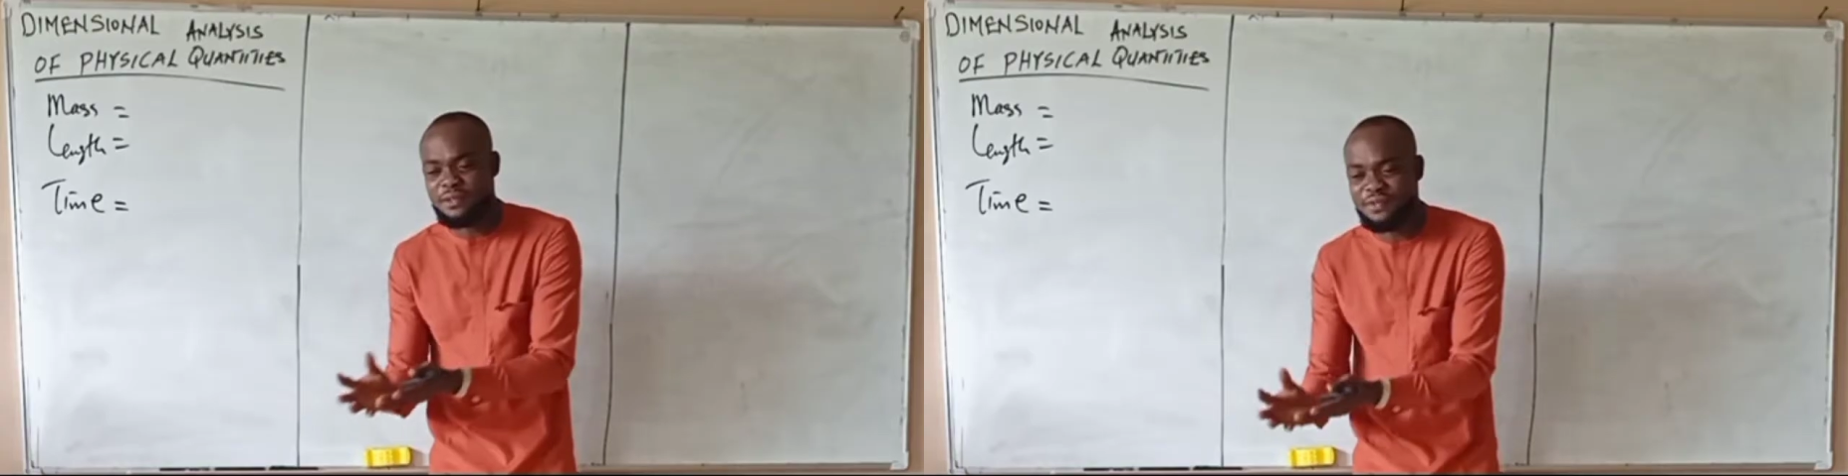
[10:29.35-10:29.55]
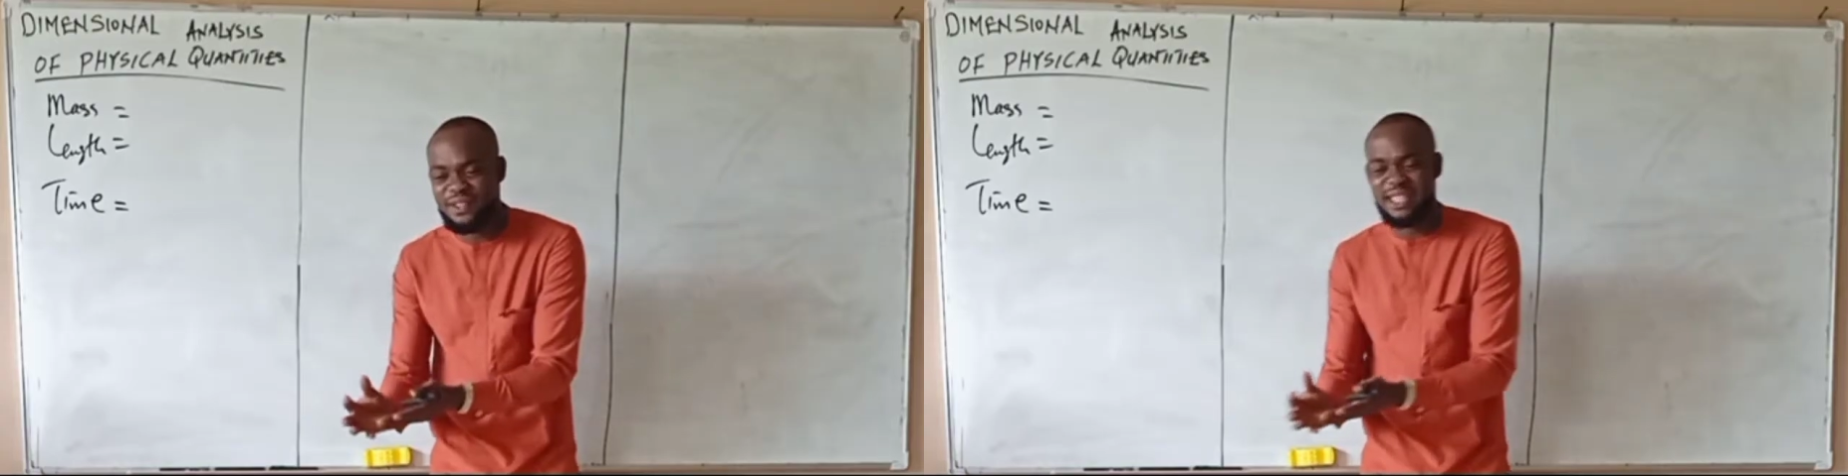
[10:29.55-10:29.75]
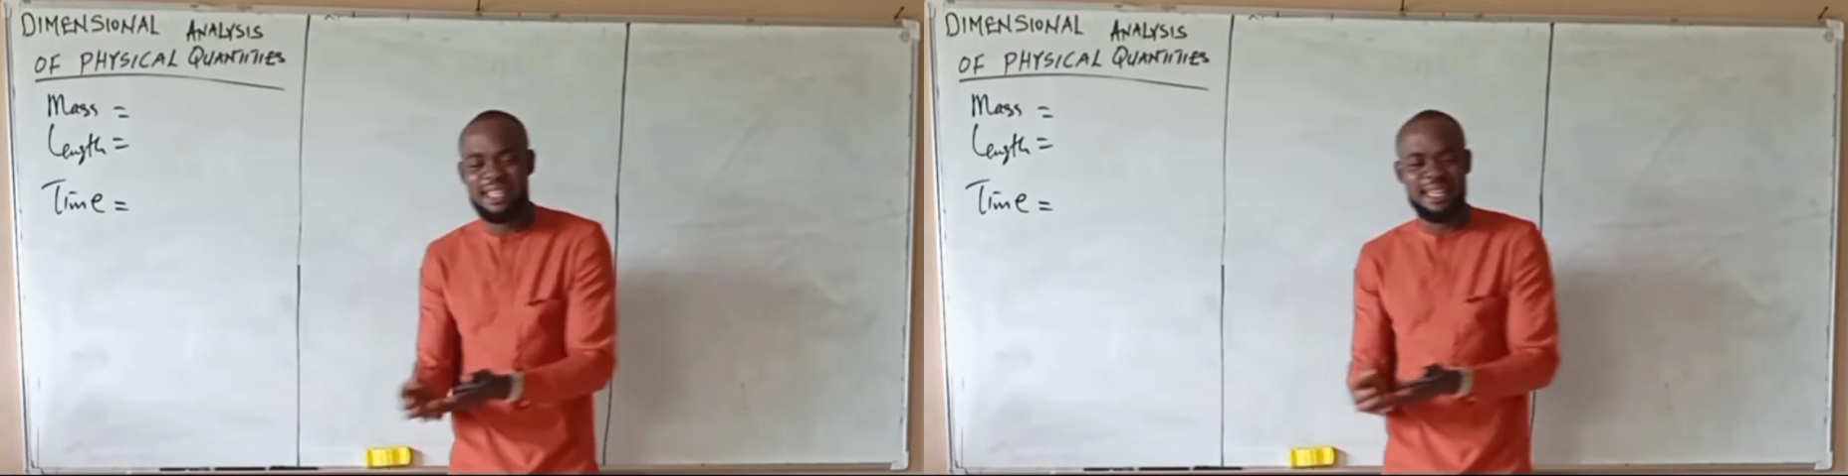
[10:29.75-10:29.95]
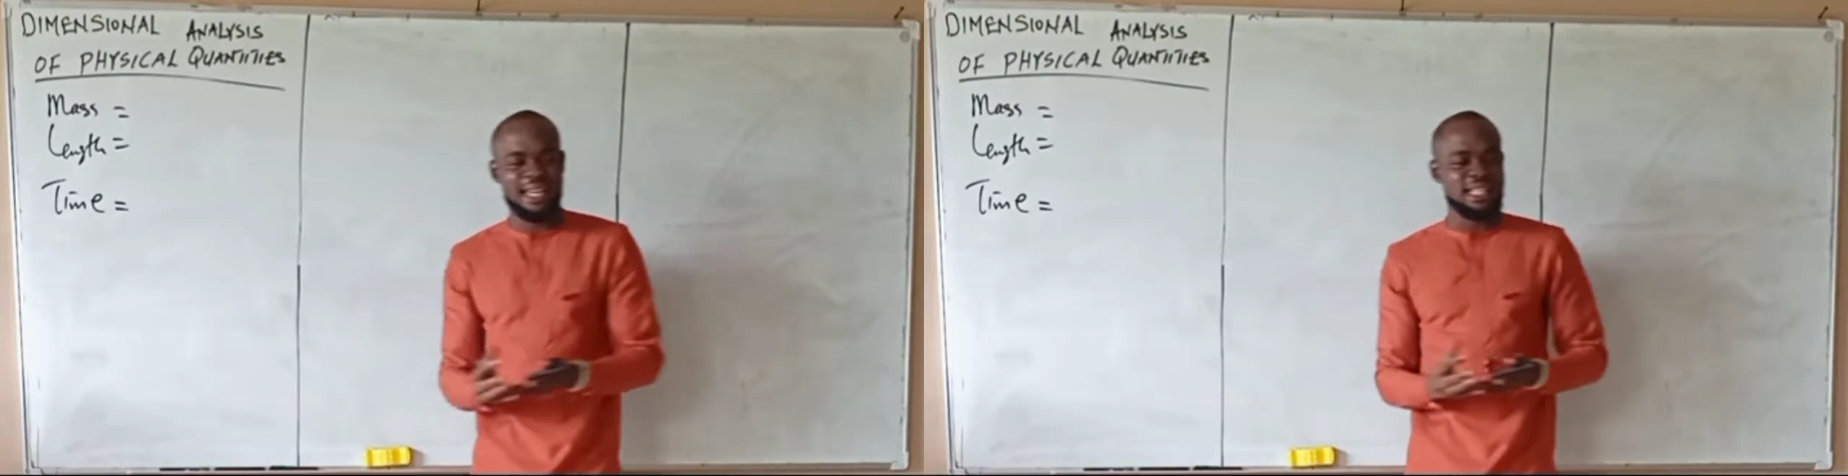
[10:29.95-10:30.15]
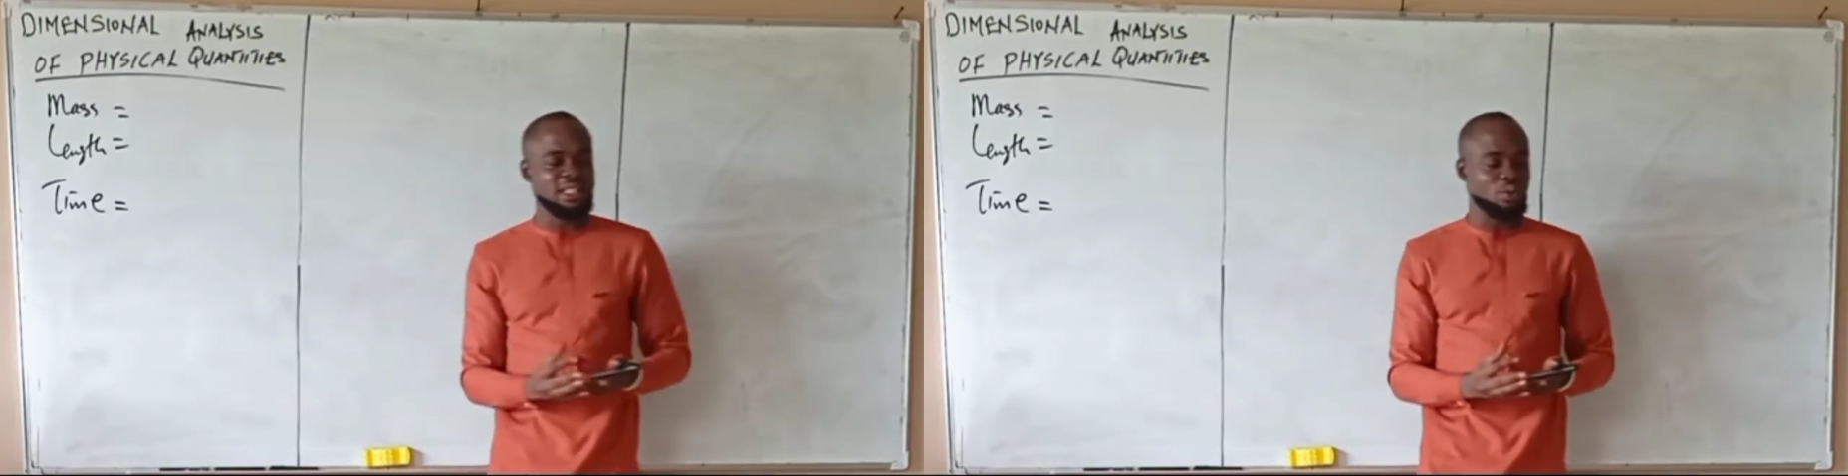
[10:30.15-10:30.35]

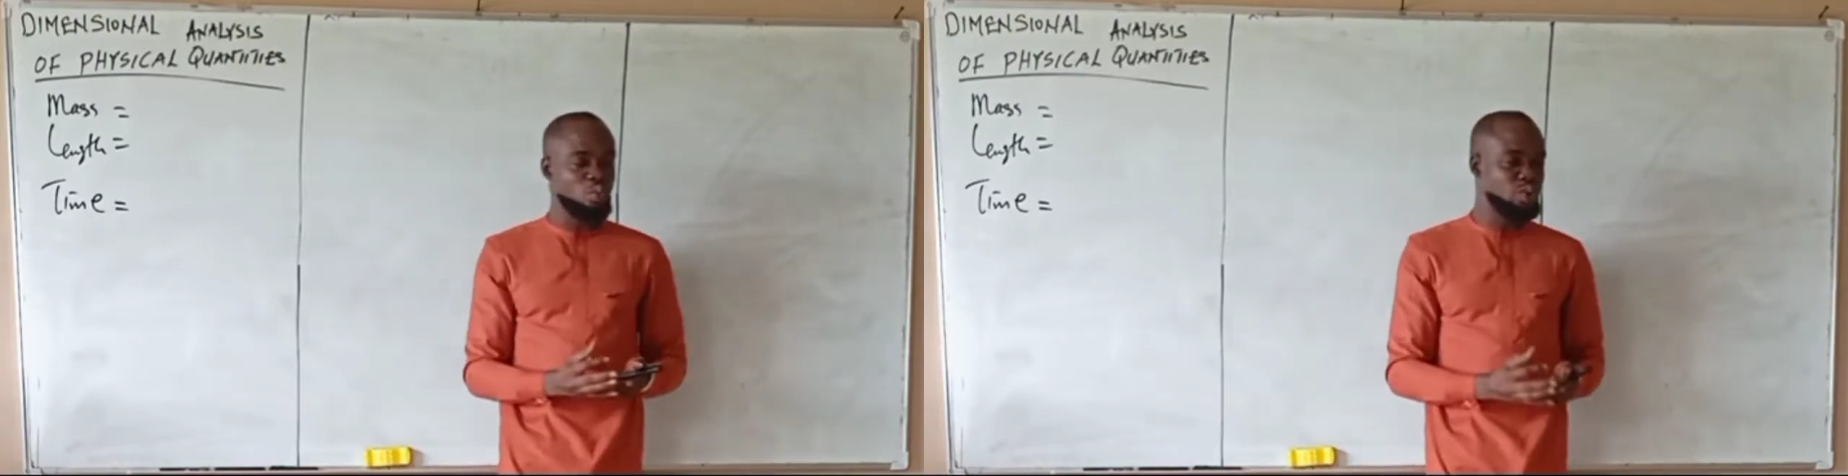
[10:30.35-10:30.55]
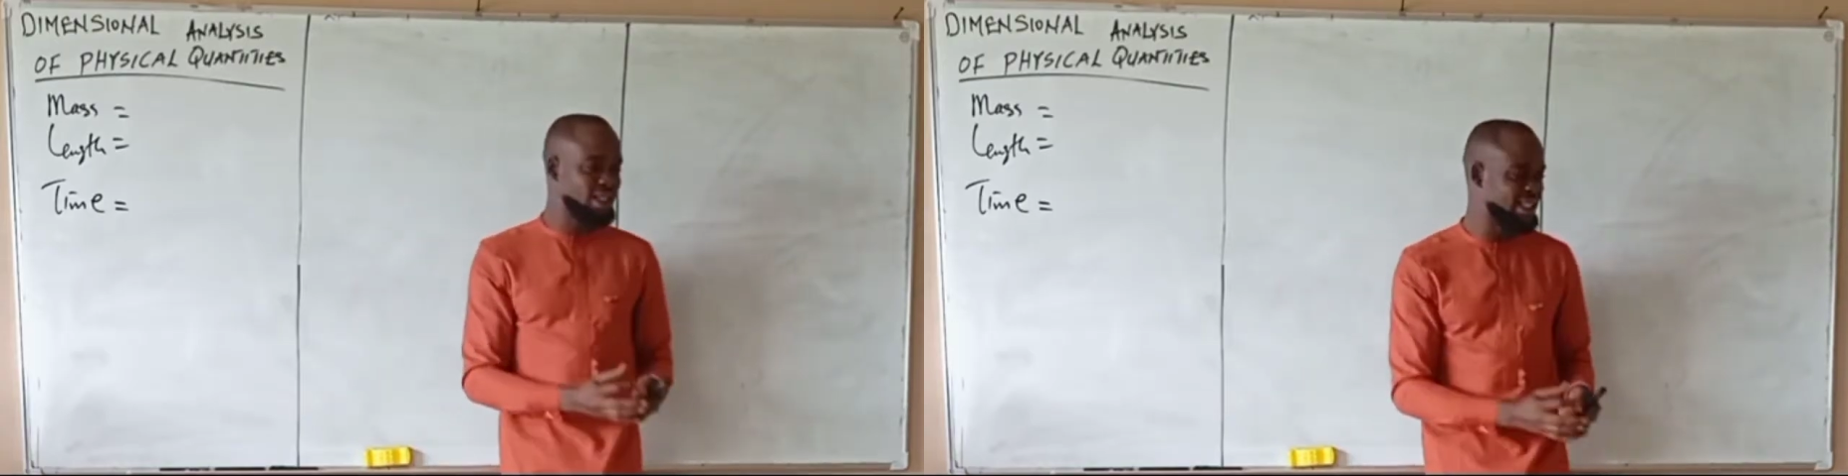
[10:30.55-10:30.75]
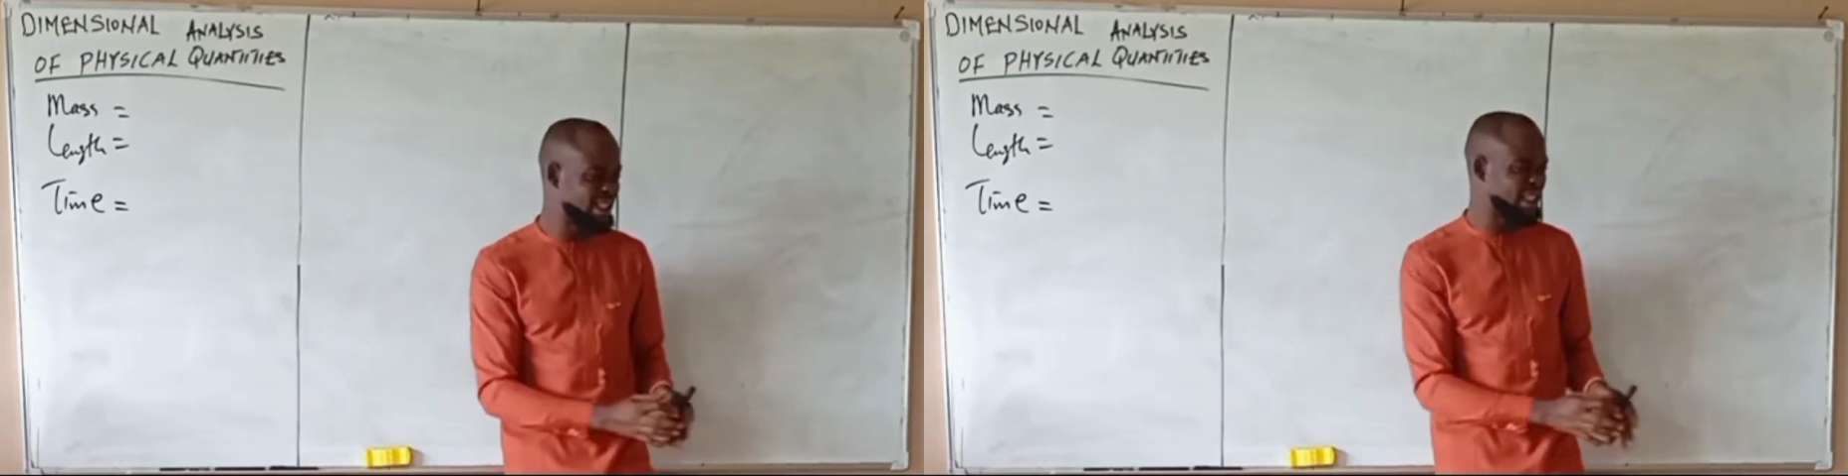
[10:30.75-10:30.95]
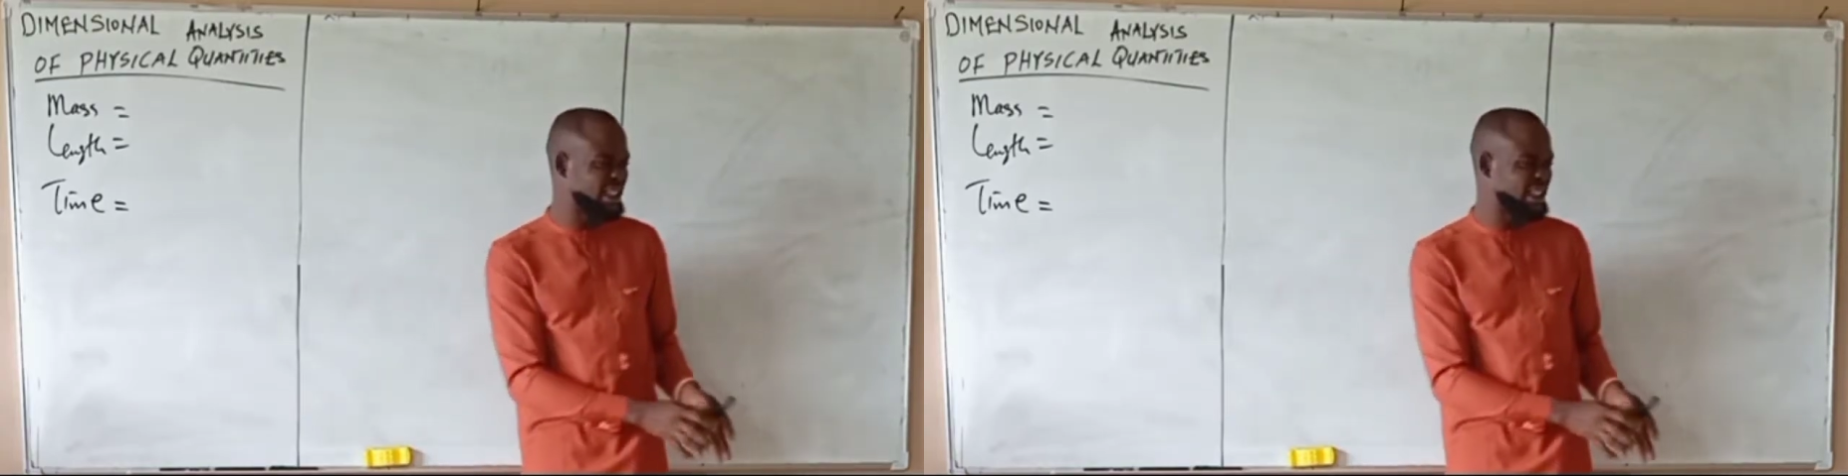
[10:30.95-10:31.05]
relates with